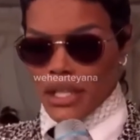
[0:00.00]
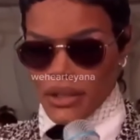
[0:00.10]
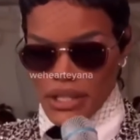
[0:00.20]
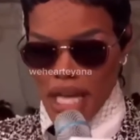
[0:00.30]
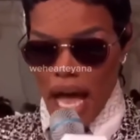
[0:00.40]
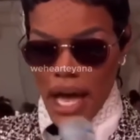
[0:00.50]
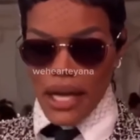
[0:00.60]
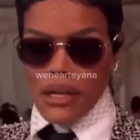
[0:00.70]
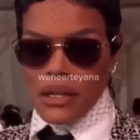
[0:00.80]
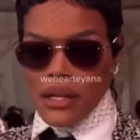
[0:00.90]
But
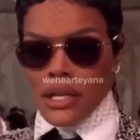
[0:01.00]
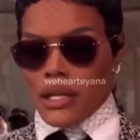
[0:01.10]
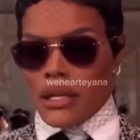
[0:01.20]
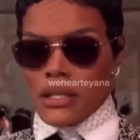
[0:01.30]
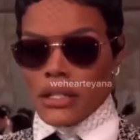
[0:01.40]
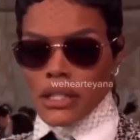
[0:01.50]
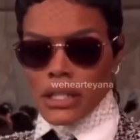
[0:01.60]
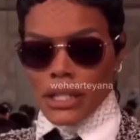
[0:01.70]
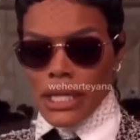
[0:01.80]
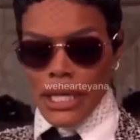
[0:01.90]
overnight, all of that
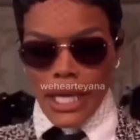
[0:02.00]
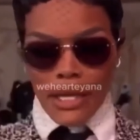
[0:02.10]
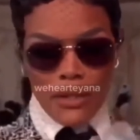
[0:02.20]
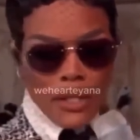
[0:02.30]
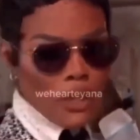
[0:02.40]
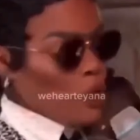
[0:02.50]
happiness has been